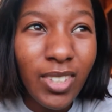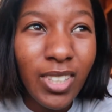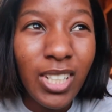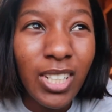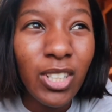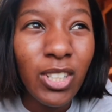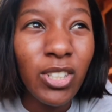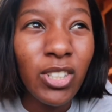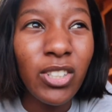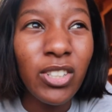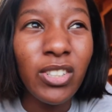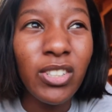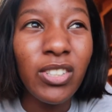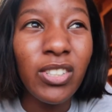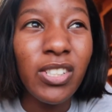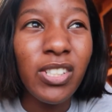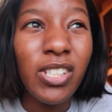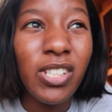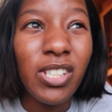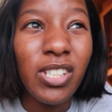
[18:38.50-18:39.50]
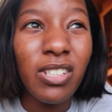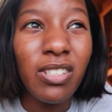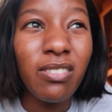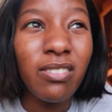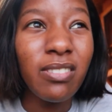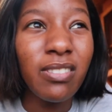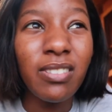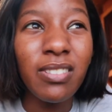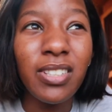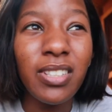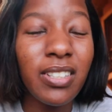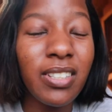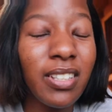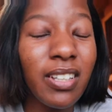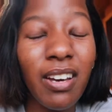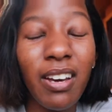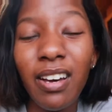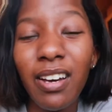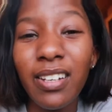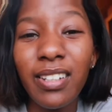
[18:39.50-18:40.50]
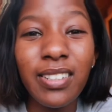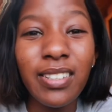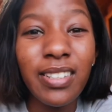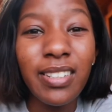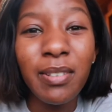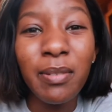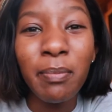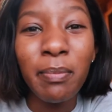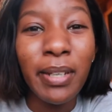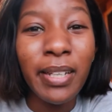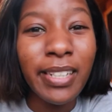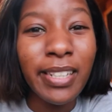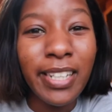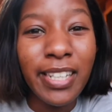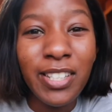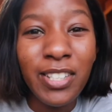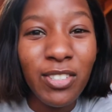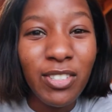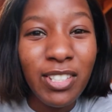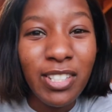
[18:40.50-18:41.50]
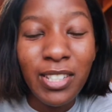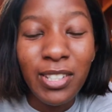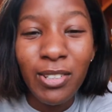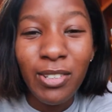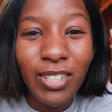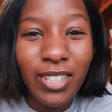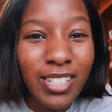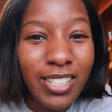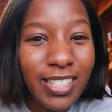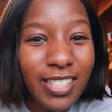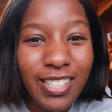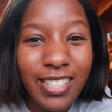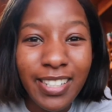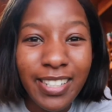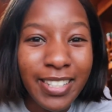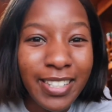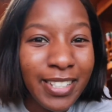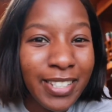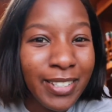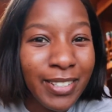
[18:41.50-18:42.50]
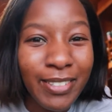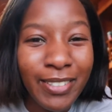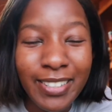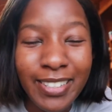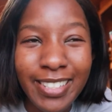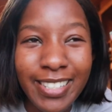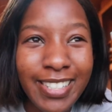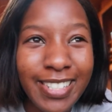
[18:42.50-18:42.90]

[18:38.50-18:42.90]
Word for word: because yeah but it's just not it's not